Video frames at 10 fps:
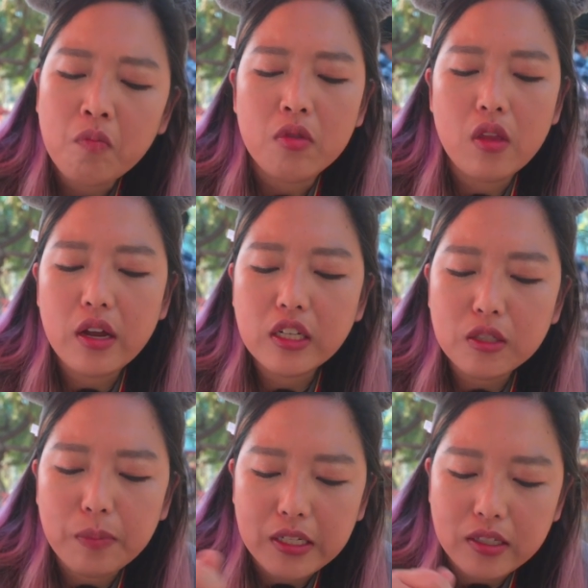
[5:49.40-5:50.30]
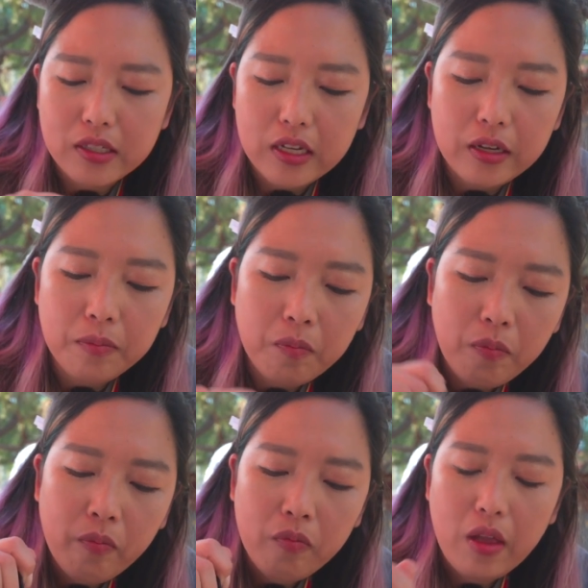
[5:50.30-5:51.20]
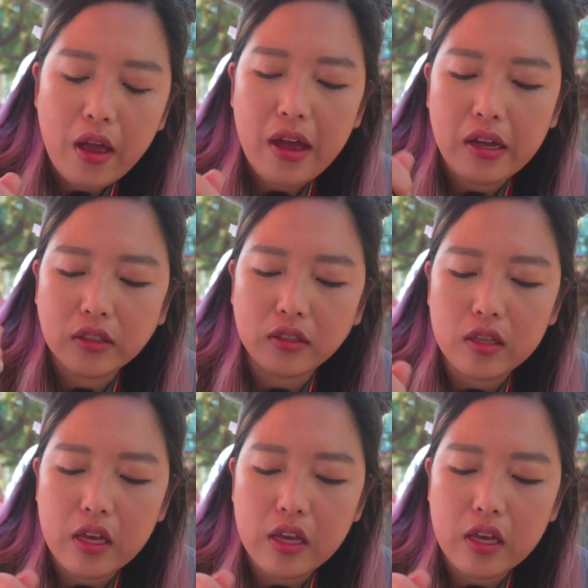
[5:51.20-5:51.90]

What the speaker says: Not as spicy as